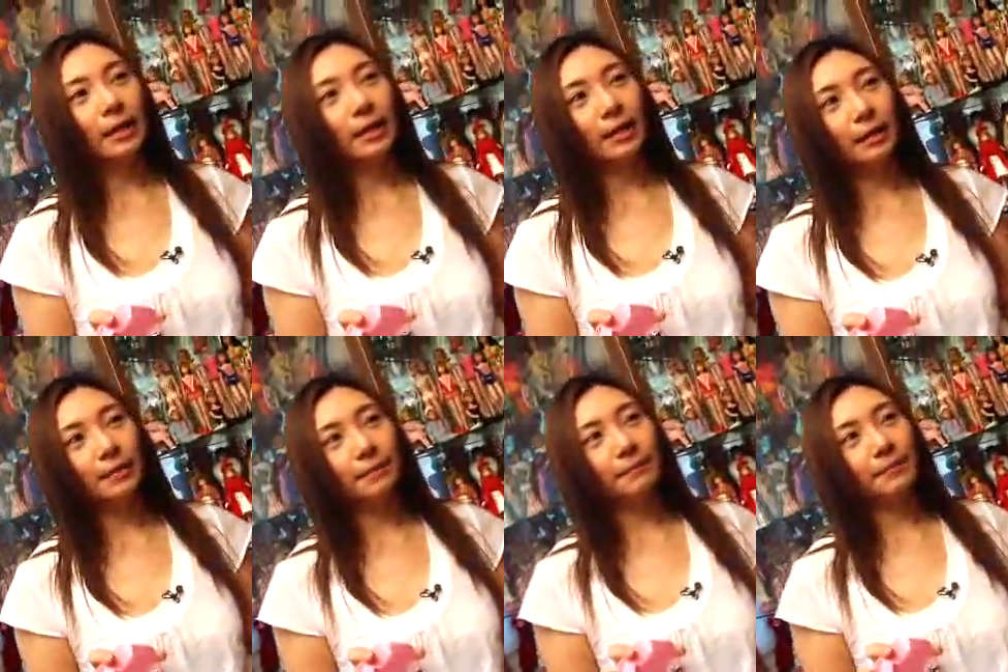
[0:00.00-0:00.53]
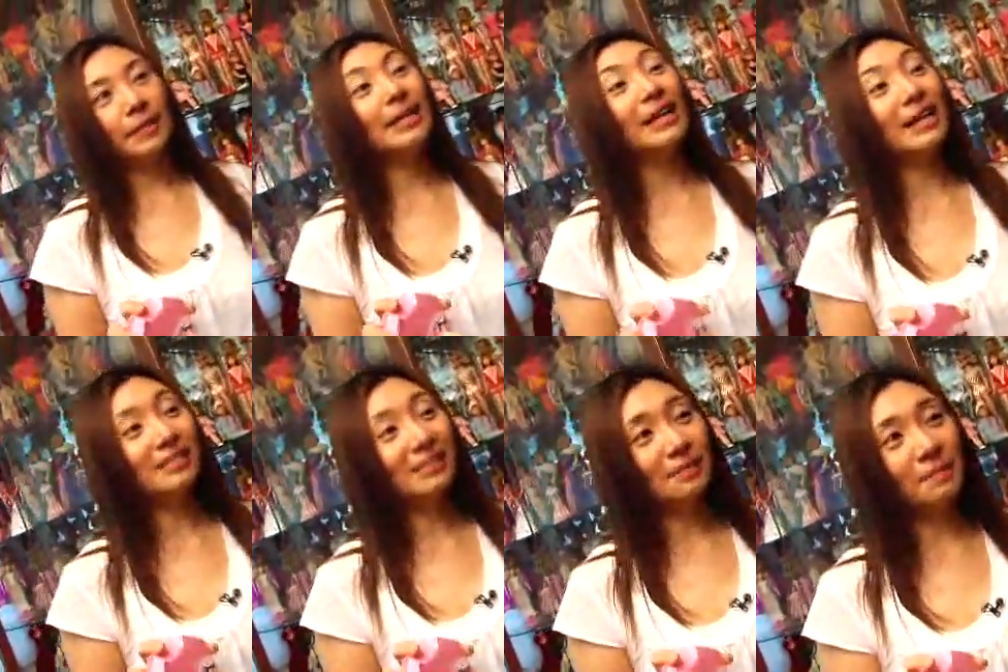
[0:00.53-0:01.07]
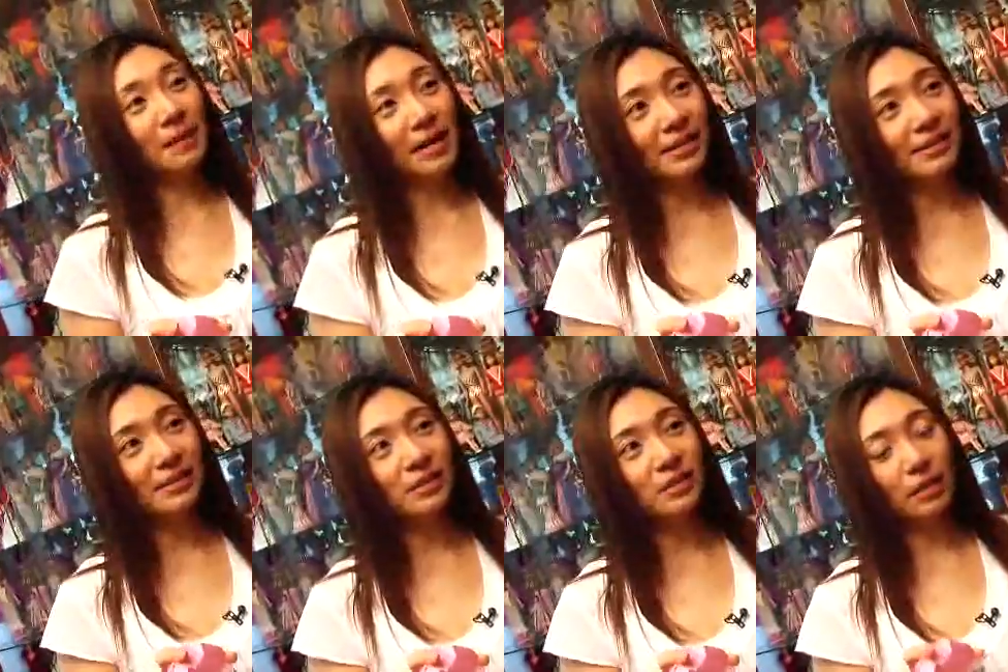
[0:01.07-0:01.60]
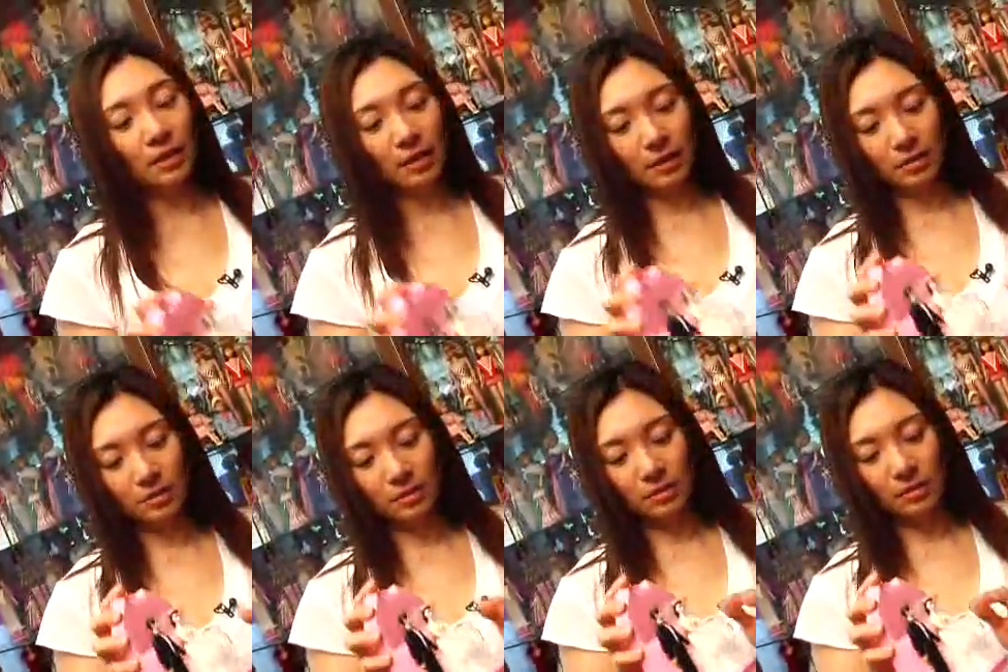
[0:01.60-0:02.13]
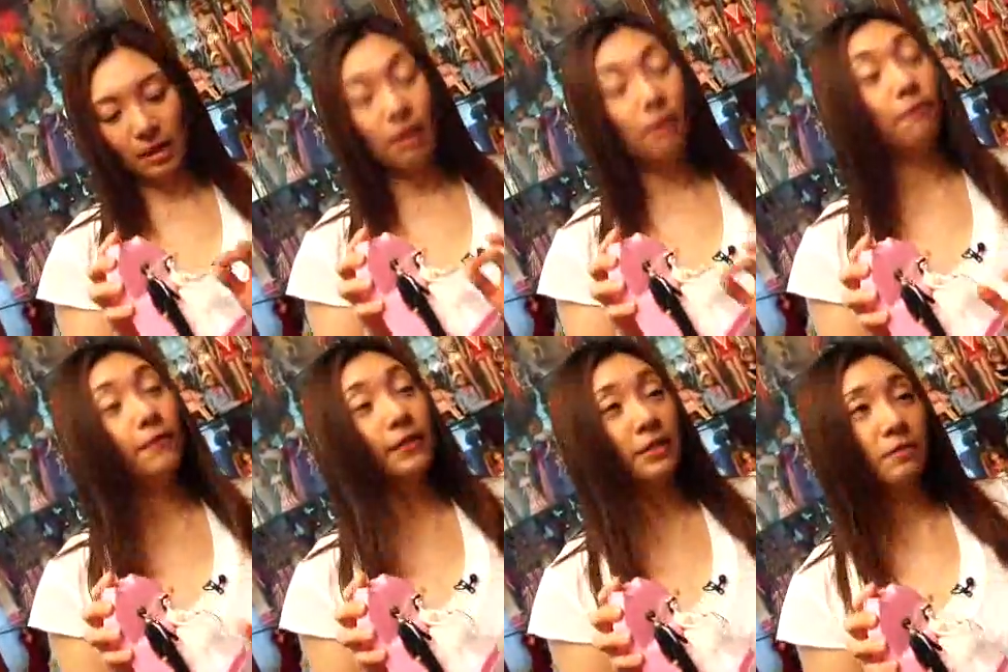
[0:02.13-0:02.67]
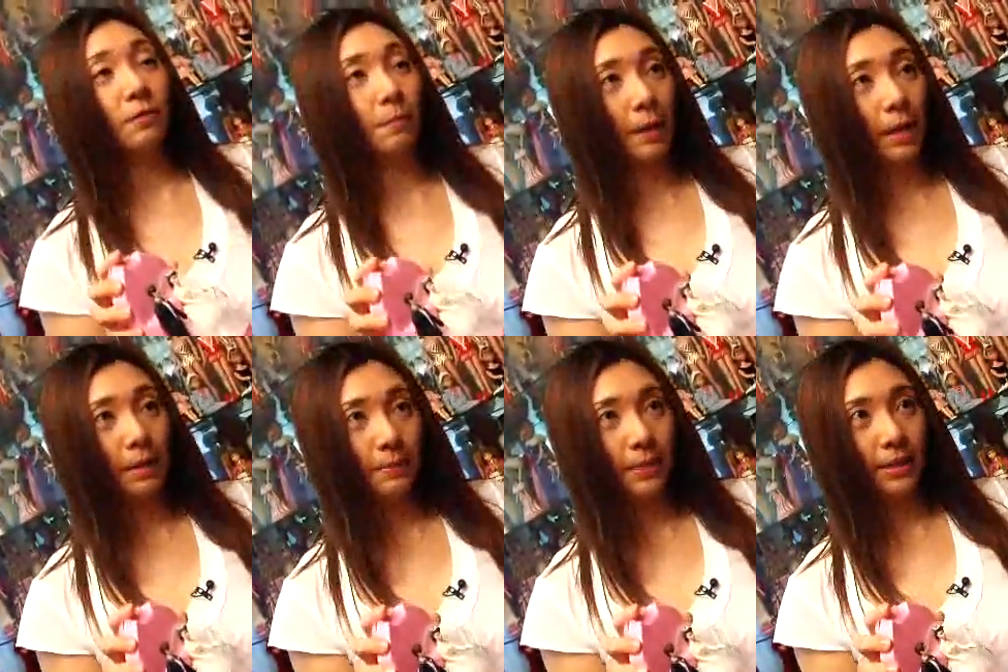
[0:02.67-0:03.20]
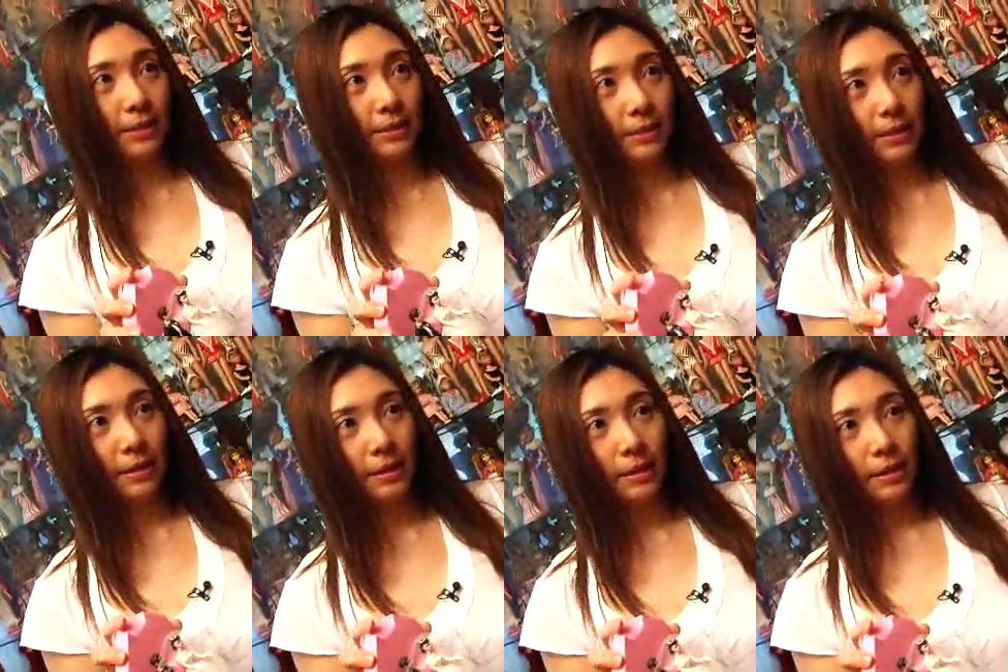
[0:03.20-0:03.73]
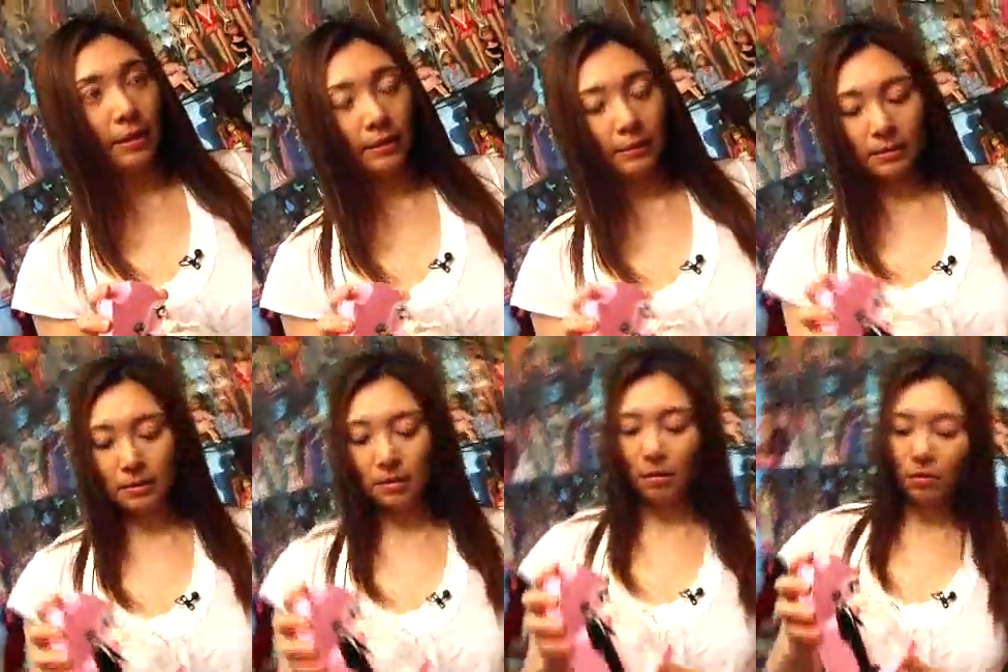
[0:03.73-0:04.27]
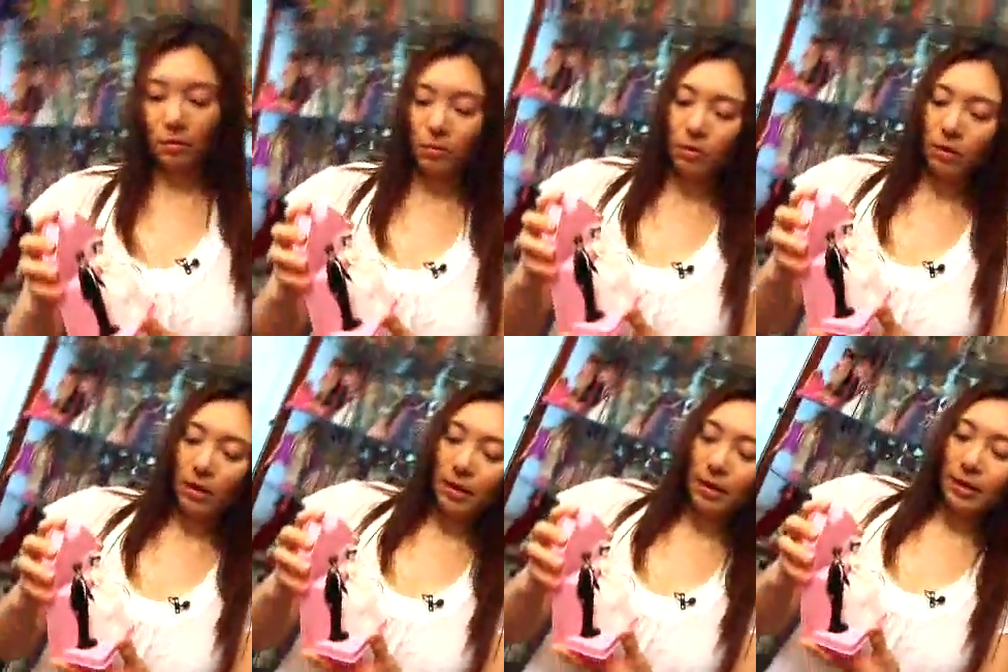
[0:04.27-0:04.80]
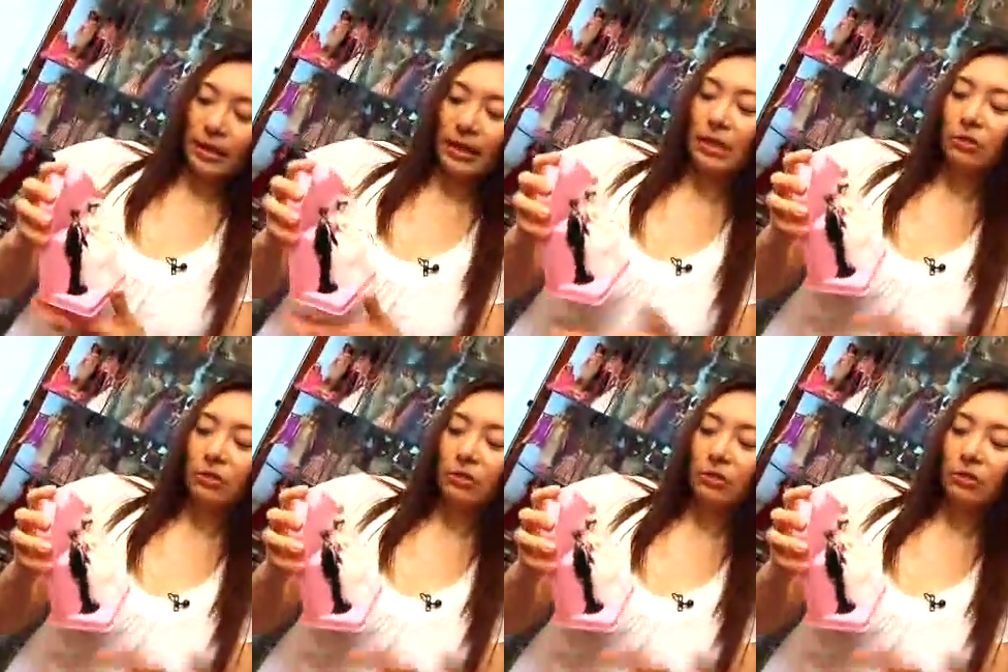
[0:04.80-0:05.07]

um, he customized uh, outfits for Barbies. So he